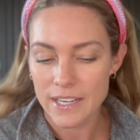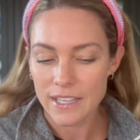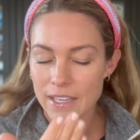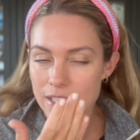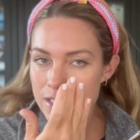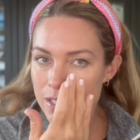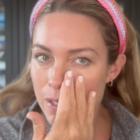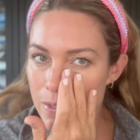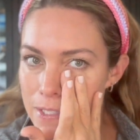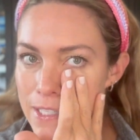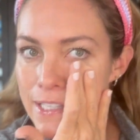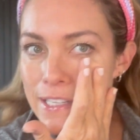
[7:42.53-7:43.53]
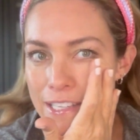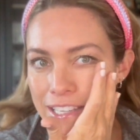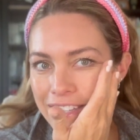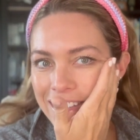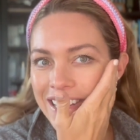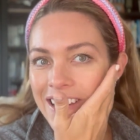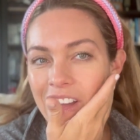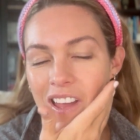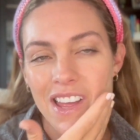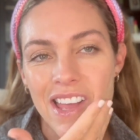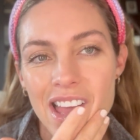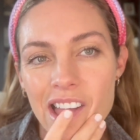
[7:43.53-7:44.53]
to get as close as I can
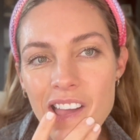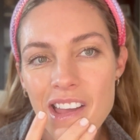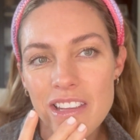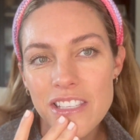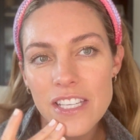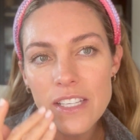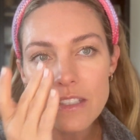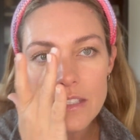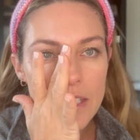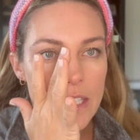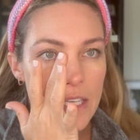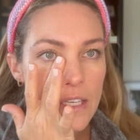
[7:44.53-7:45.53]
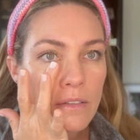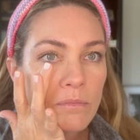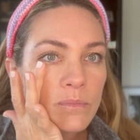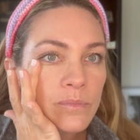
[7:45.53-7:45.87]
so you can see.